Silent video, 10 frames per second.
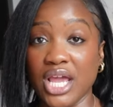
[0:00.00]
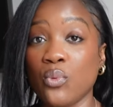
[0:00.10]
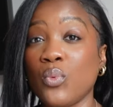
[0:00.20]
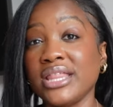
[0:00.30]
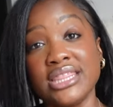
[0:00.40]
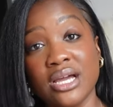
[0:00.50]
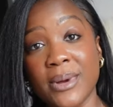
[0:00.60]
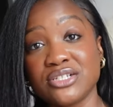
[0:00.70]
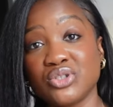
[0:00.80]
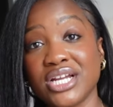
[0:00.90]
And one thing
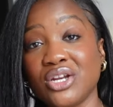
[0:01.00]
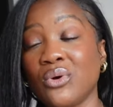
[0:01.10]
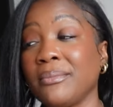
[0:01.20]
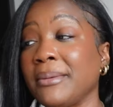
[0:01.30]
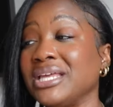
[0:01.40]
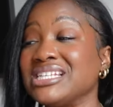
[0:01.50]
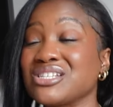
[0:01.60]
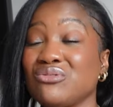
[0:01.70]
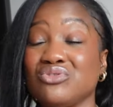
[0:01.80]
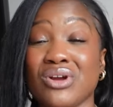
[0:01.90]
about tretinoin, baby, it's
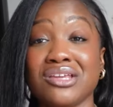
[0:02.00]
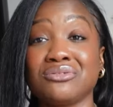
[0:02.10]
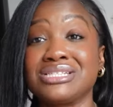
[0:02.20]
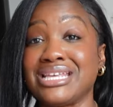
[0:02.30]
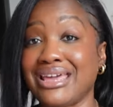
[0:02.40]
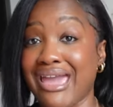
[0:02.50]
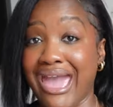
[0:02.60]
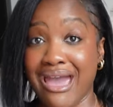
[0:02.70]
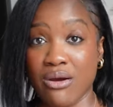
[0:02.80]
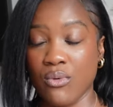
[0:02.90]
gonna dry your skin
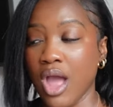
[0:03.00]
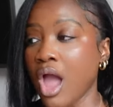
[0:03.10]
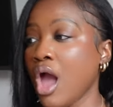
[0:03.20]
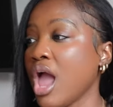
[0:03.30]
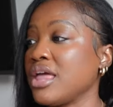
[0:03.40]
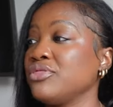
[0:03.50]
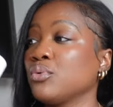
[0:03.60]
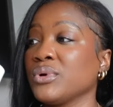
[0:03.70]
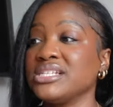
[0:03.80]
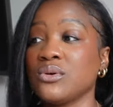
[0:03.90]
out. And the
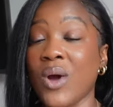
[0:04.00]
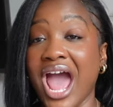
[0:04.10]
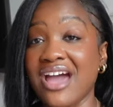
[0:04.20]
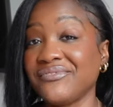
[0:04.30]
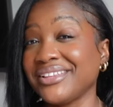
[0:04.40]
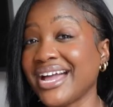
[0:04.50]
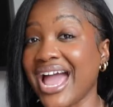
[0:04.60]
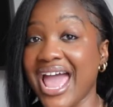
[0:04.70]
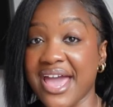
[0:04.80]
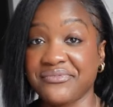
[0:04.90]
reason why I feel like
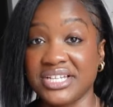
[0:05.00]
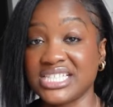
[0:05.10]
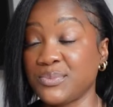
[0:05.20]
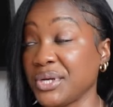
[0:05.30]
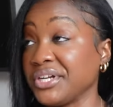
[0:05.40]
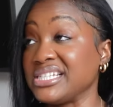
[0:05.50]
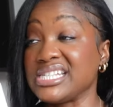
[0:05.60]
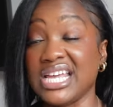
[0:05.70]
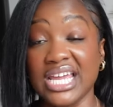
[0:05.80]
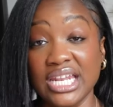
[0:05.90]
I haven't experienced
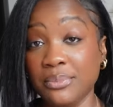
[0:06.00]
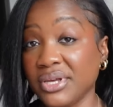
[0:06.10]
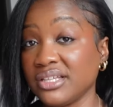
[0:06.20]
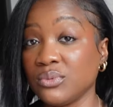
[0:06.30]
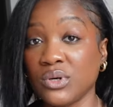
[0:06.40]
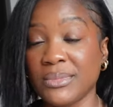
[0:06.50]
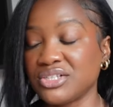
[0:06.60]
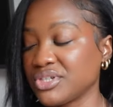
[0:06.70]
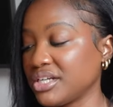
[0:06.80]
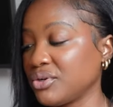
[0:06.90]
any peeling with my
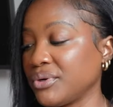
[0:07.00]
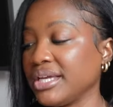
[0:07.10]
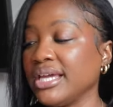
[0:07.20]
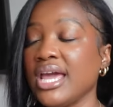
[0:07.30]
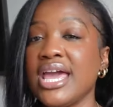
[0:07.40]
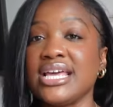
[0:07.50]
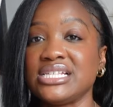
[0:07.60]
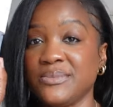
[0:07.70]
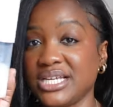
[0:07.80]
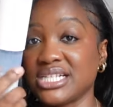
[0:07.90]
tretinoin
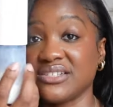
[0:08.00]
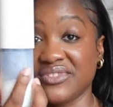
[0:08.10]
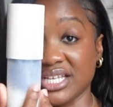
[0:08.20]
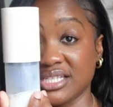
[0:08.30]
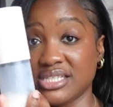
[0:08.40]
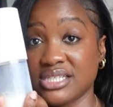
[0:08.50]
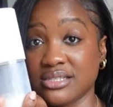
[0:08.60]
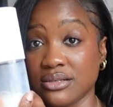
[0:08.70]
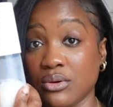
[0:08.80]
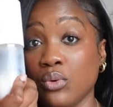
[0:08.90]
is because of this.